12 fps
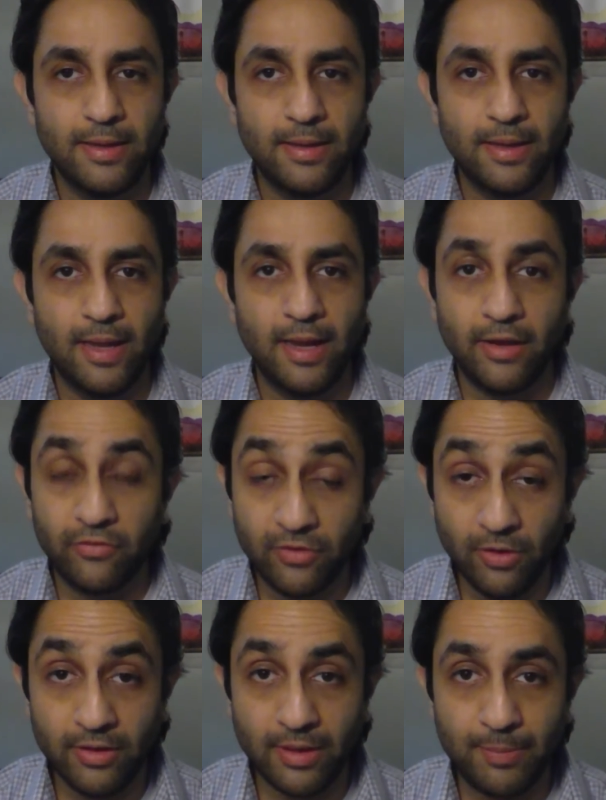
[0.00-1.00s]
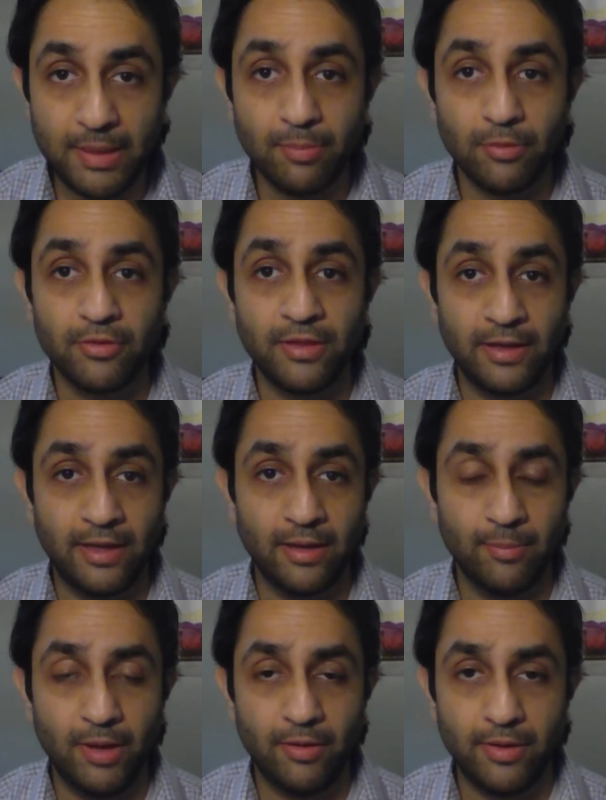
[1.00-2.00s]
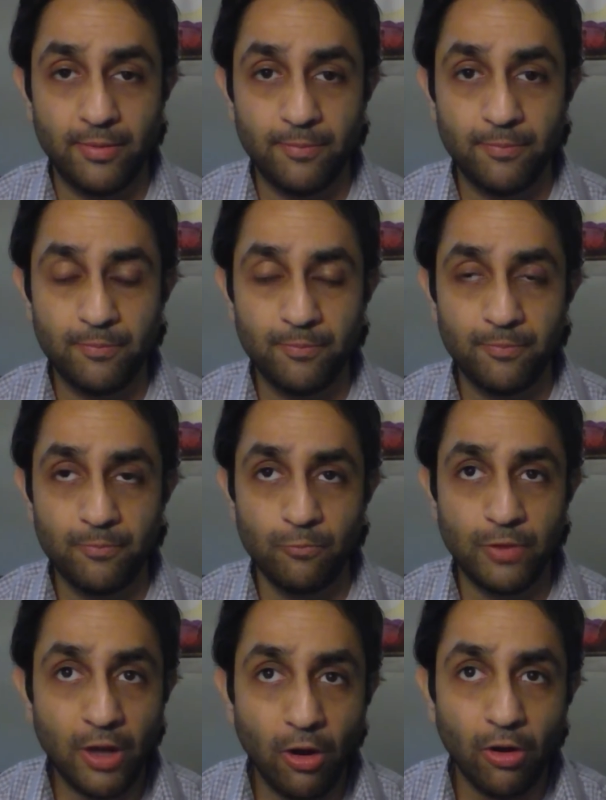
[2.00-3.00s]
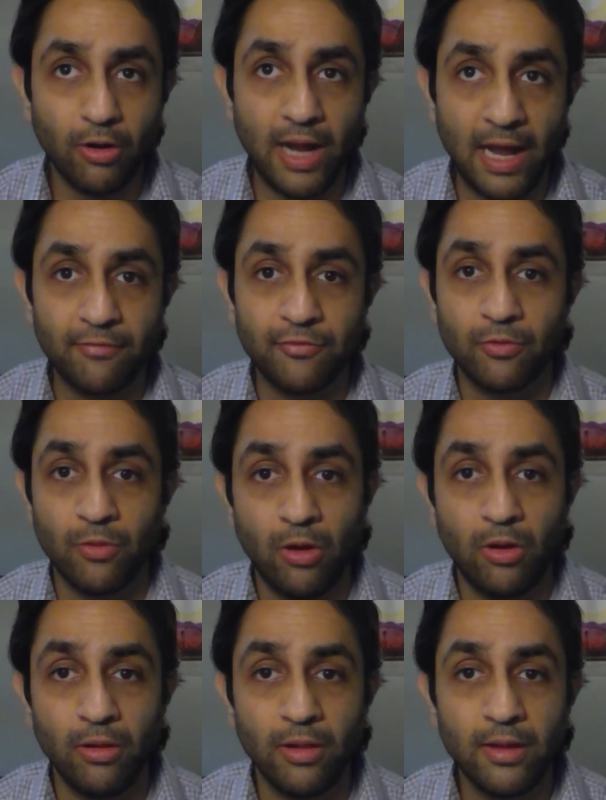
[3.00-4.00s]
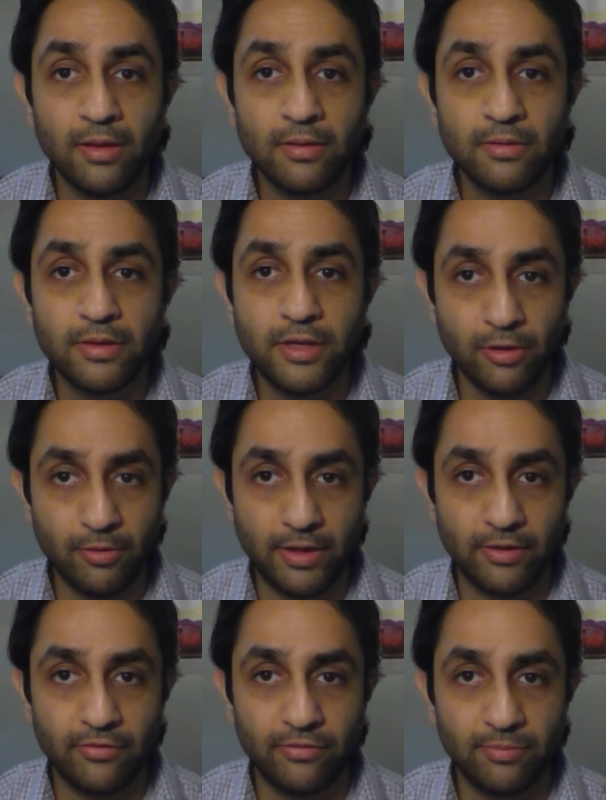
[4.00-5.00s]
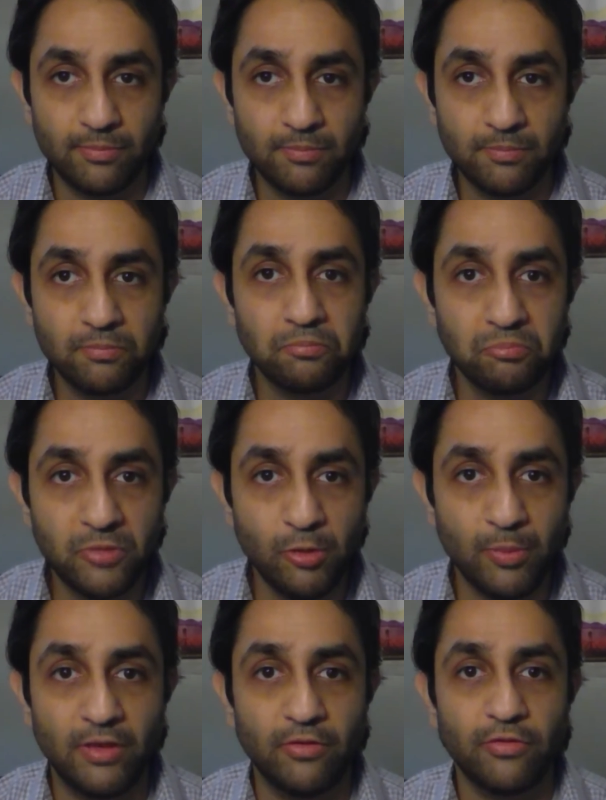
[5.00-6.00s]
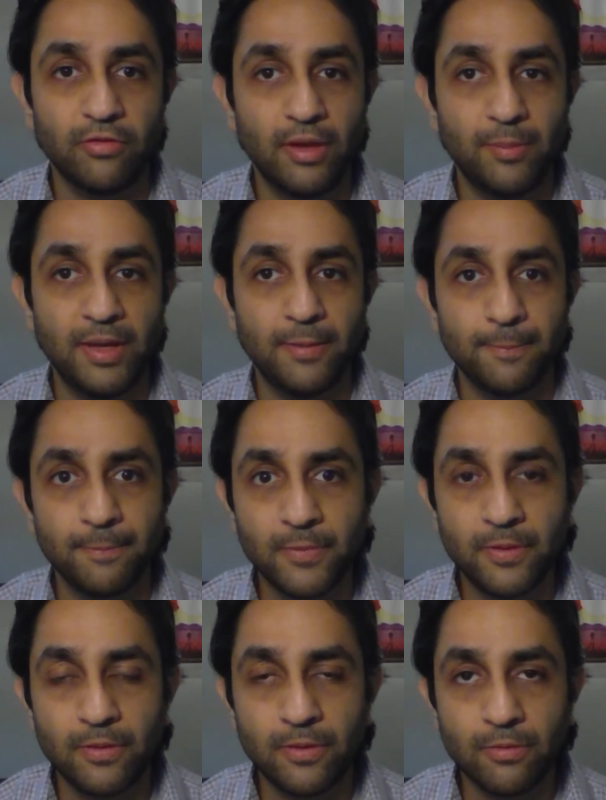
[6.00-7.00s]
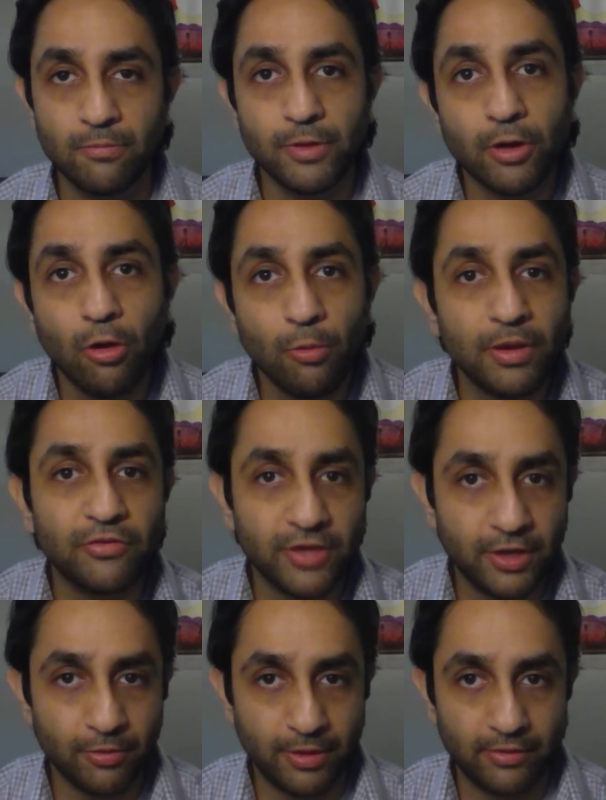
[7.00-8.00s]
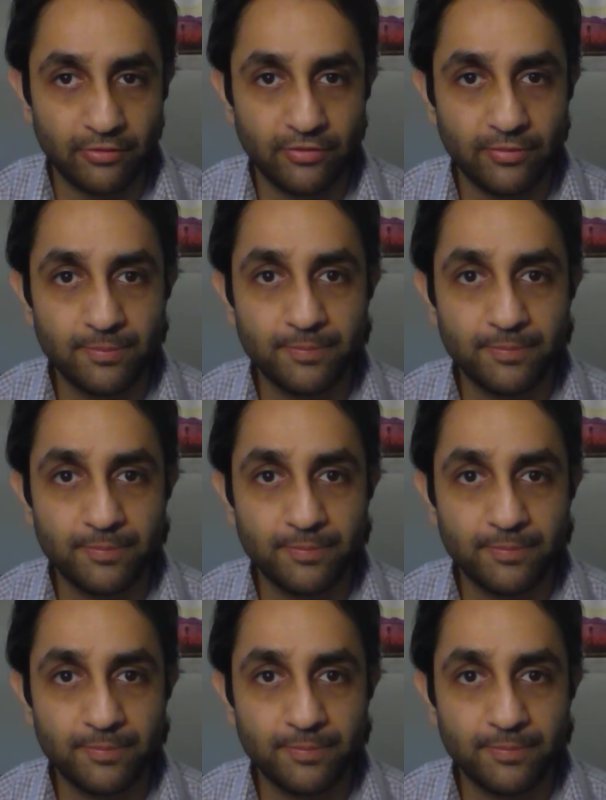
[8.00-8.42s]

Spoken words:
And it's good that people are thinking about it. We are, after all, curious. Humans, I mean. We're always curious,